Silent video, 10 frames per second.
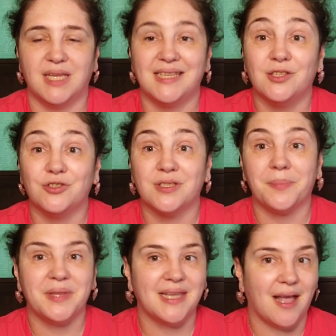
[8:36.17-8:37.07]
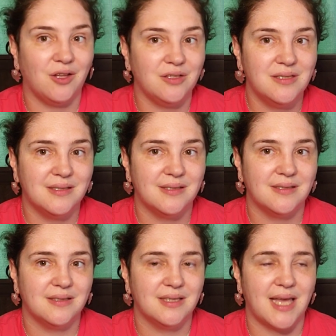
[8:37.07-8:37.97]
Is there something else
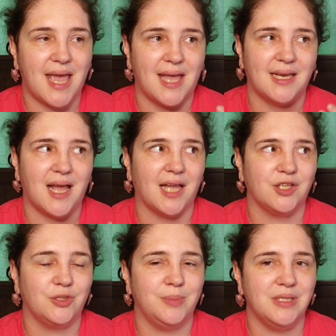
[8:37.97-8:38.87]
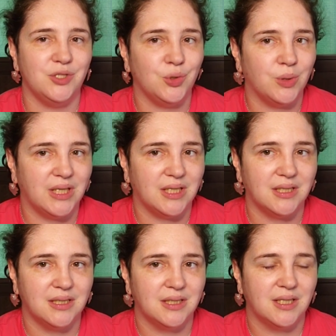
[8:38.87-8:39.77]
that I could be doing
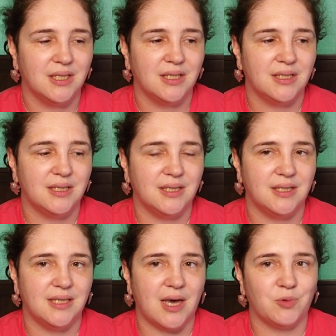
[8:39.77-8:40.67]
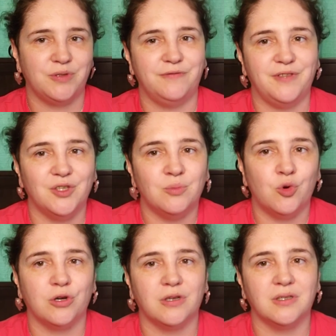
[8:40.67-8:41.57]
that would feel
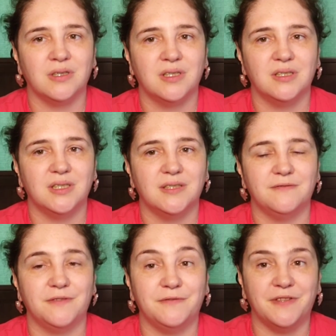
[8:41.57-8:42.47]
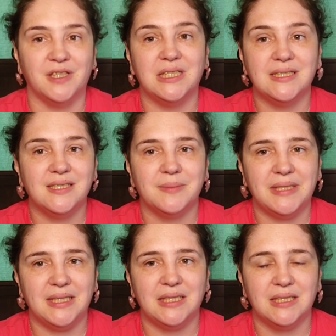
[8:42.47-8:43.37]
more fulfilling to
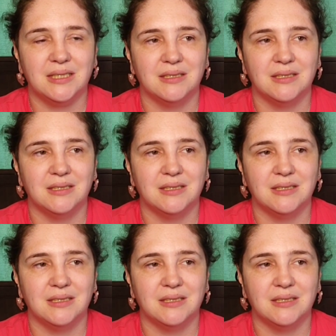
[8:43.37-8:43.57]
me?